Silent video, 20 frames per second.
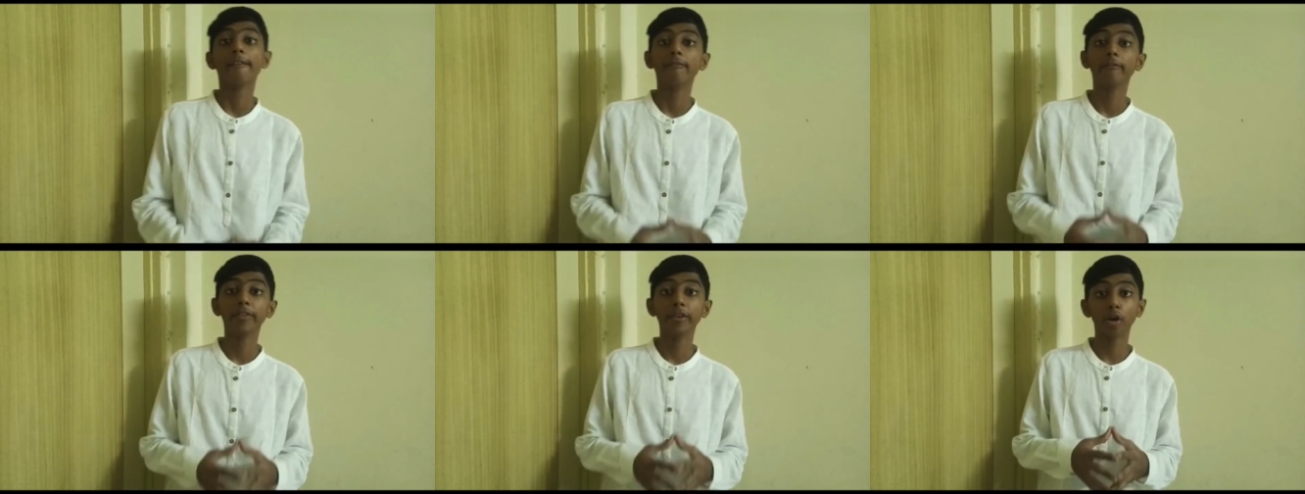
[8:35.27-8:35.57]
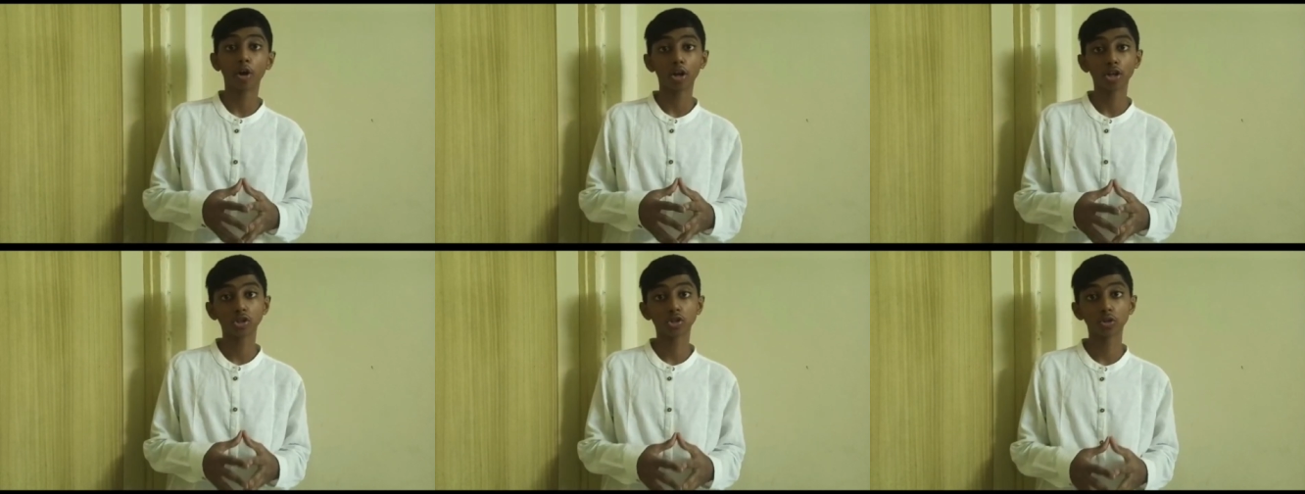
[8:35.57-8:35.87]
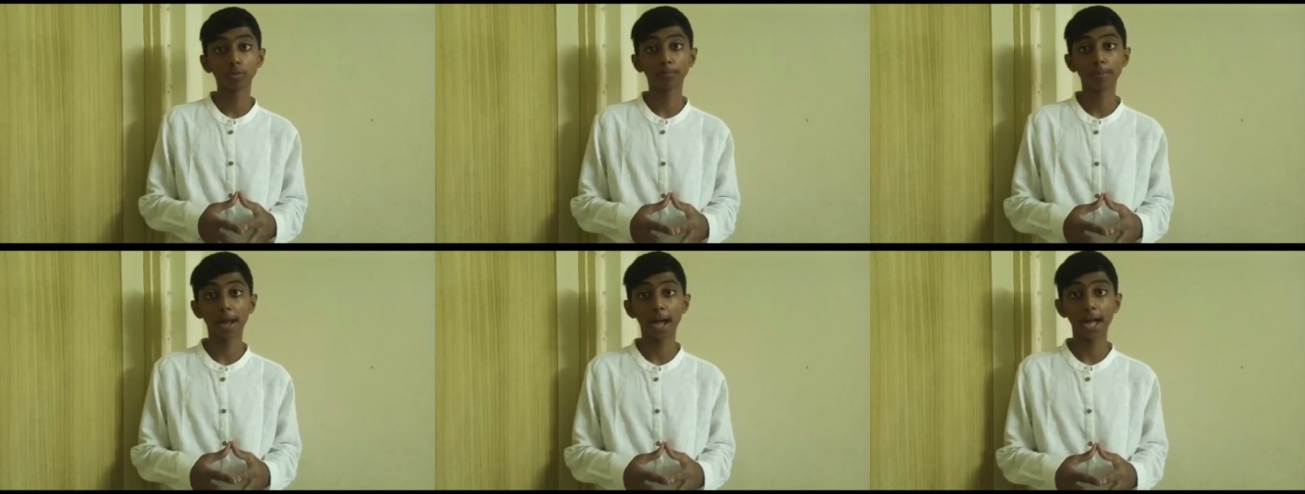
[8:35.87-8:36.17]
We
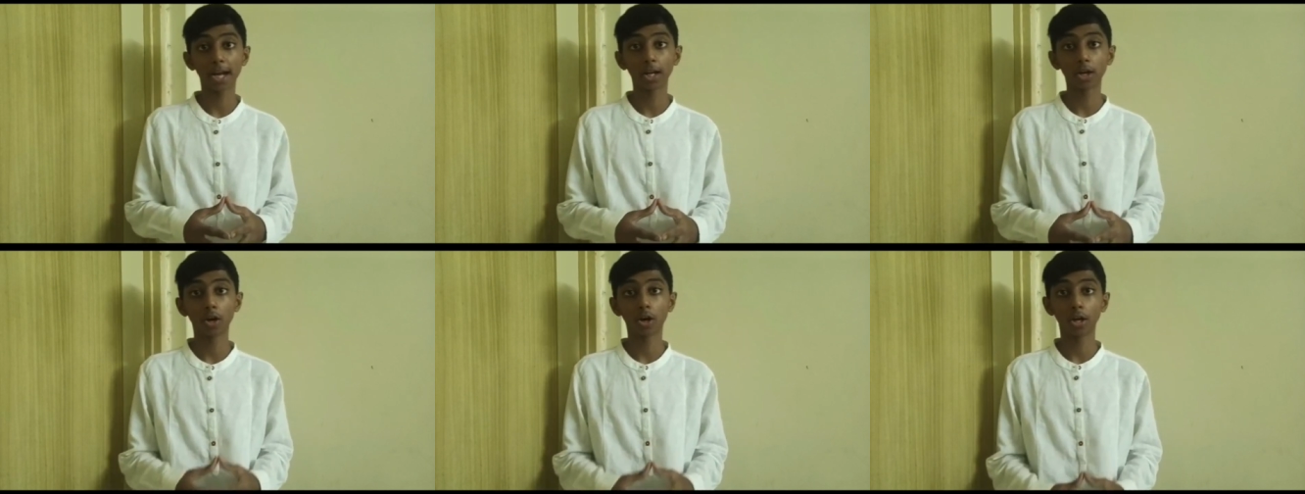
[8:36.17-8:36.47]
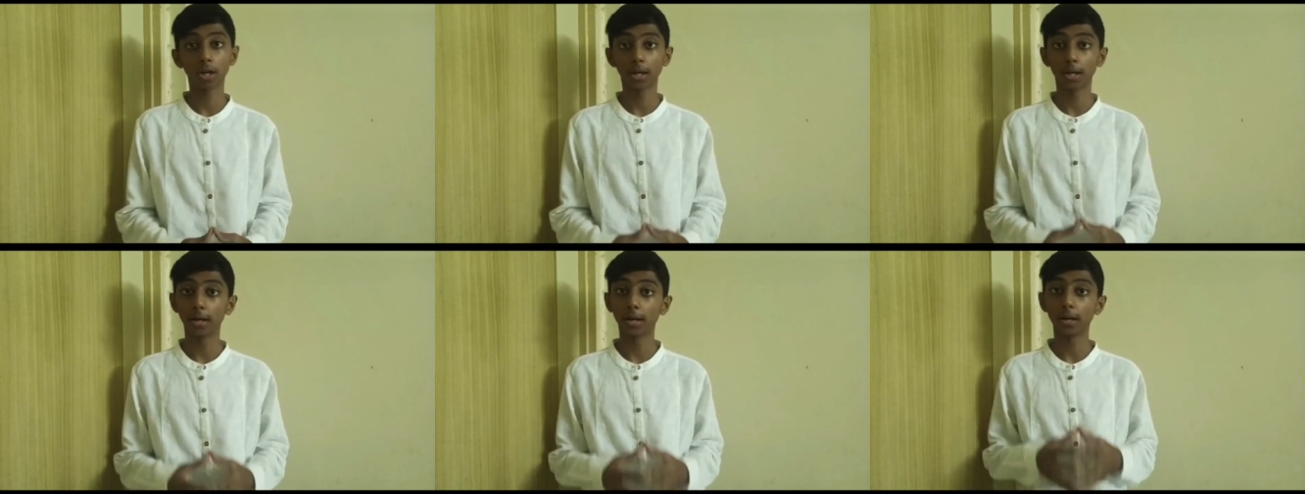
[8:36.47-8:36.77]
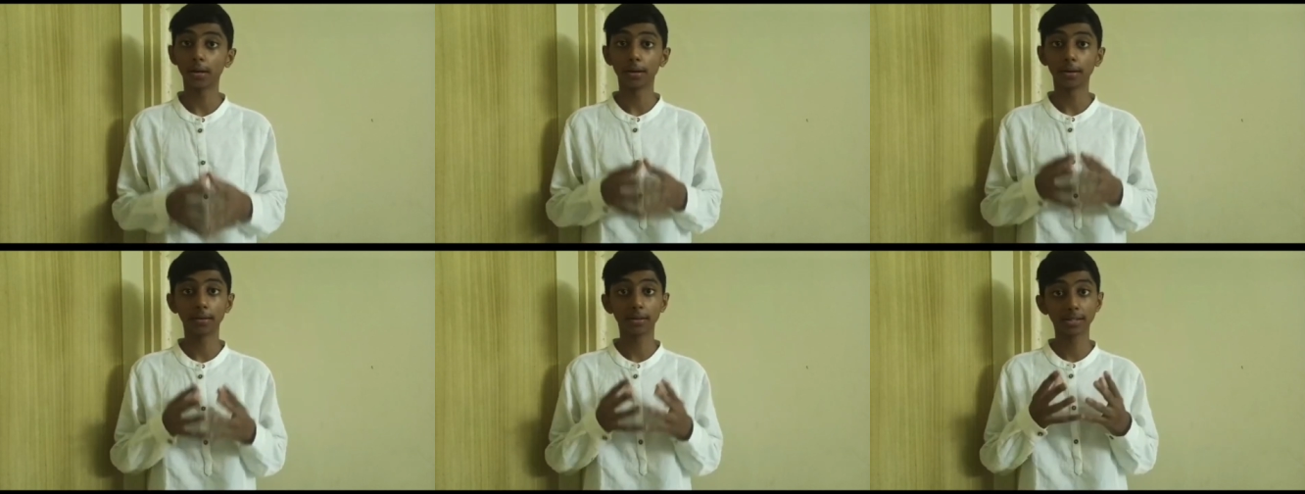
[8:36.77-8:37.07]
also plan on
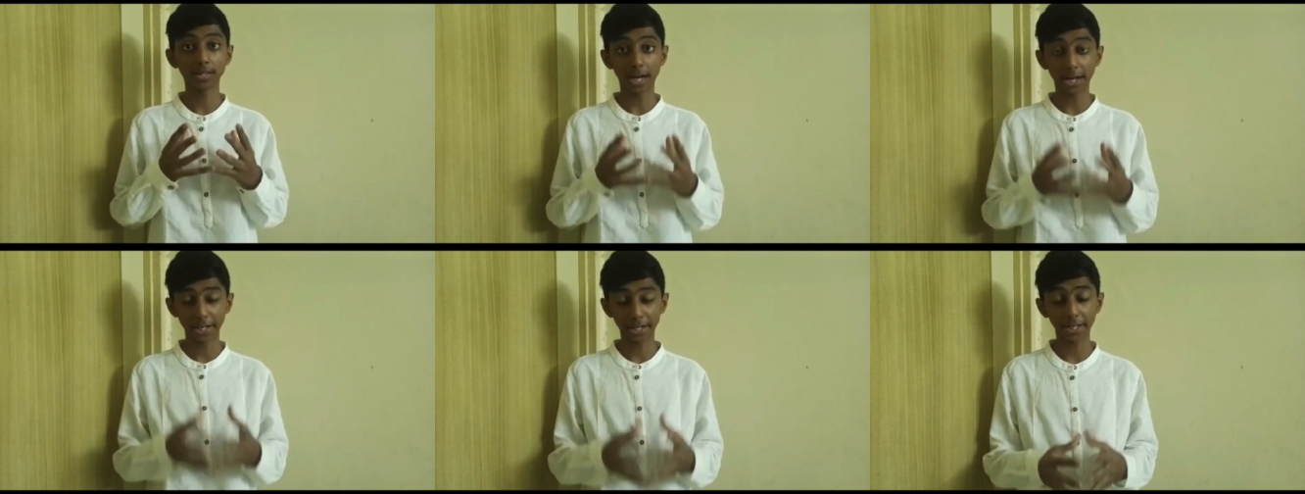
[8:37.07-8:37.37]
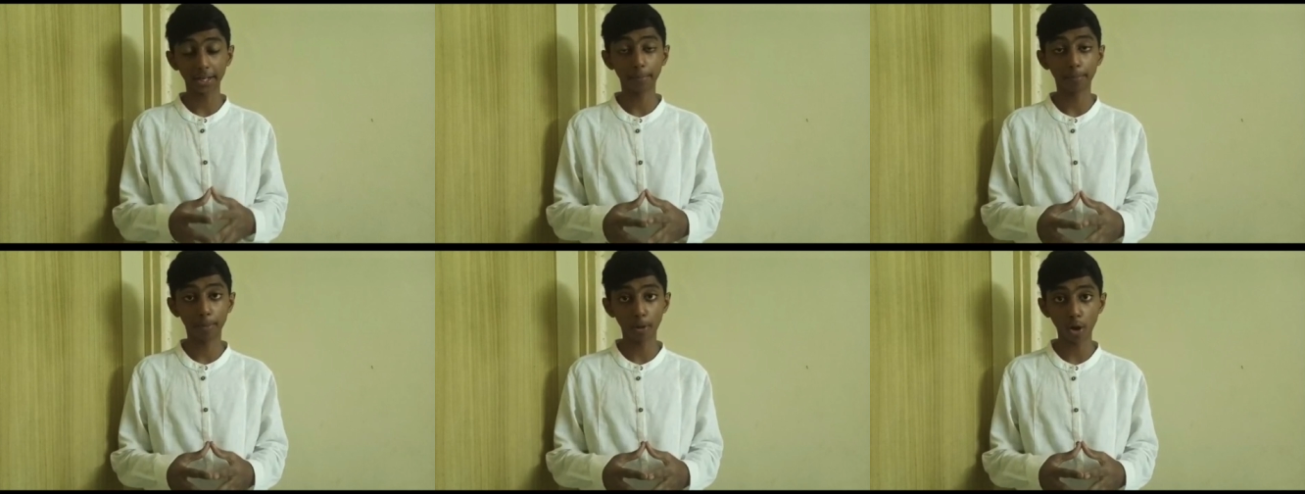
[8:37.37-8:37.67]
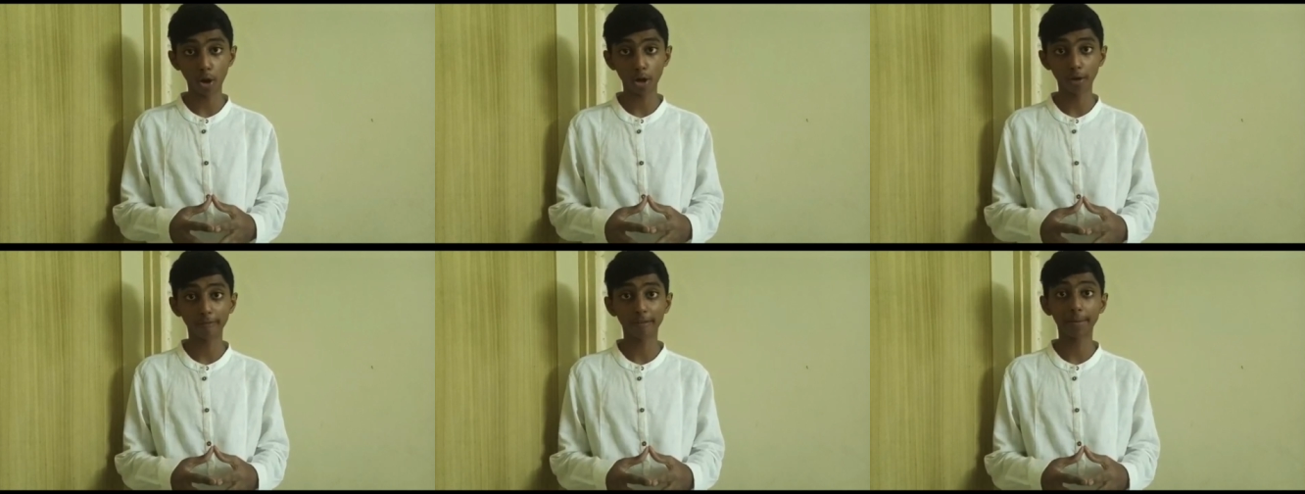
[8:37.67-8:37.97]
starting a
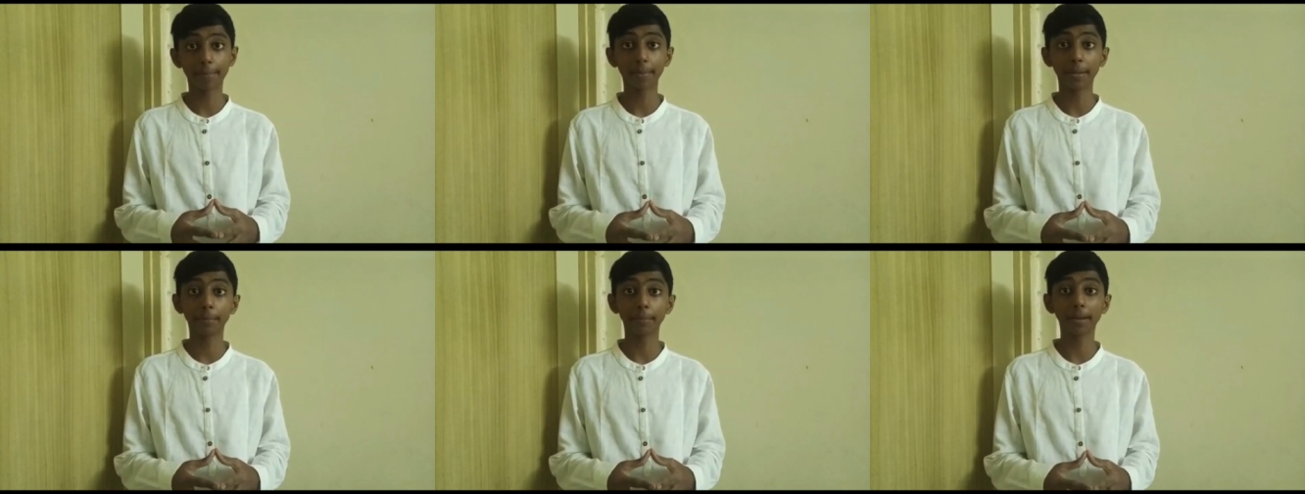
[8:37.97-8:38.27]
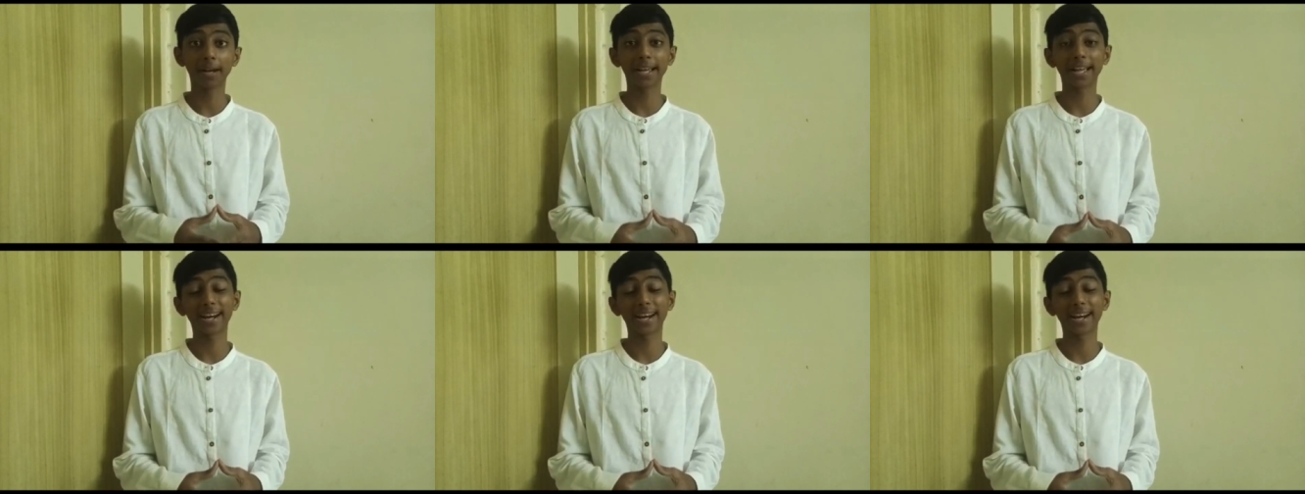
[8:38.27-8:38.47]
blog where people